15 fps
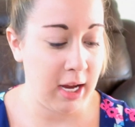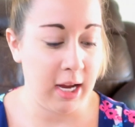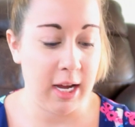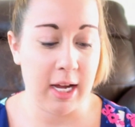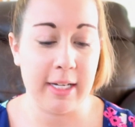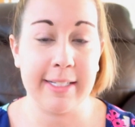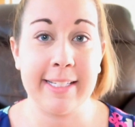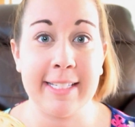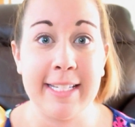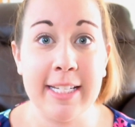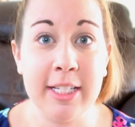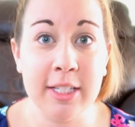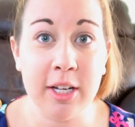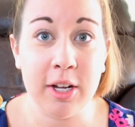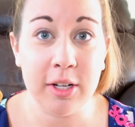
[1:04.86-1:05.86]
and sea
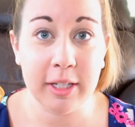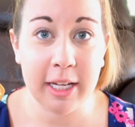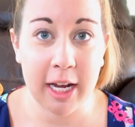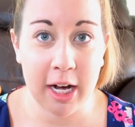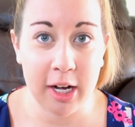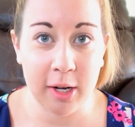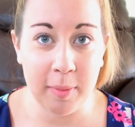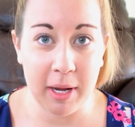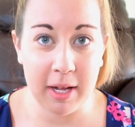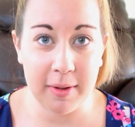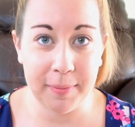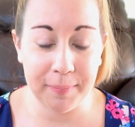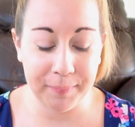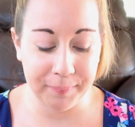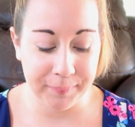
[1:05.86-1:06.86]
salt
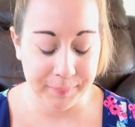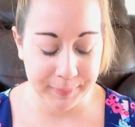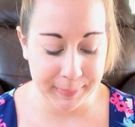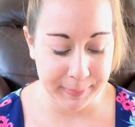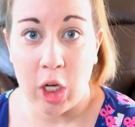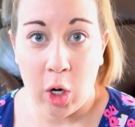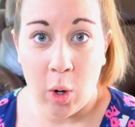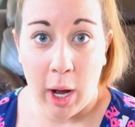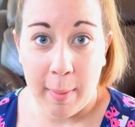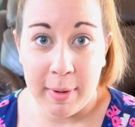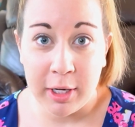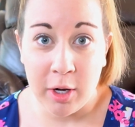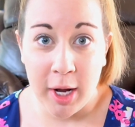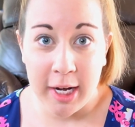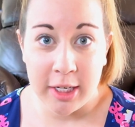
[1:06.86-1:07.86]
caramel. So I'm
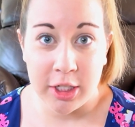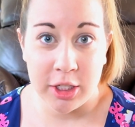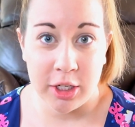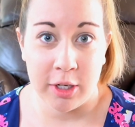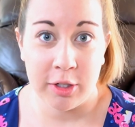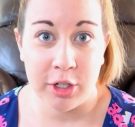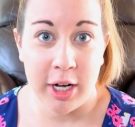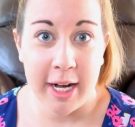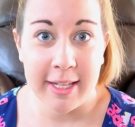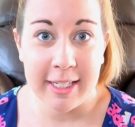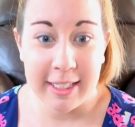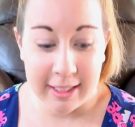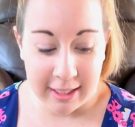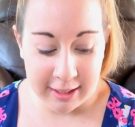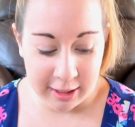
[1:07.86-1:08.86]
gonna go ahead and start trying
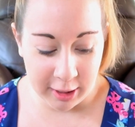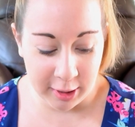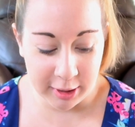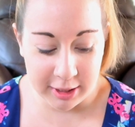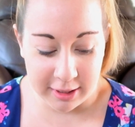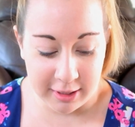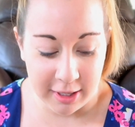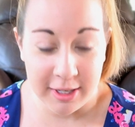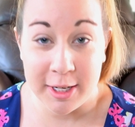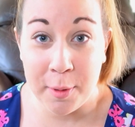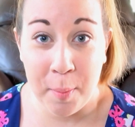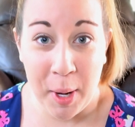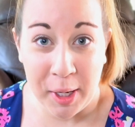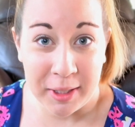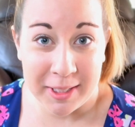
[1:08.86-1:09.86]
these because they're starting to
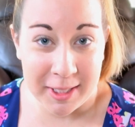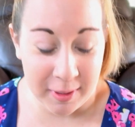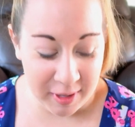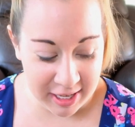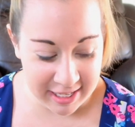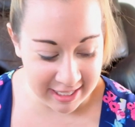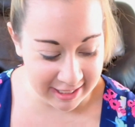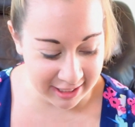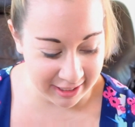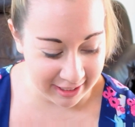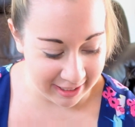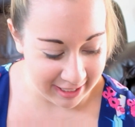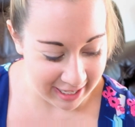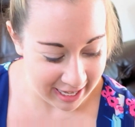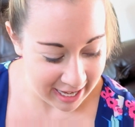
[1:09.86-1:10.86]
melt, so I need
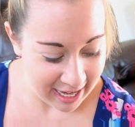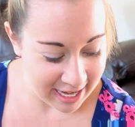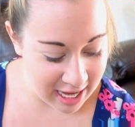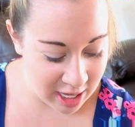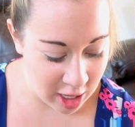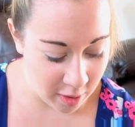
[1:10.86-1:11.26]
to get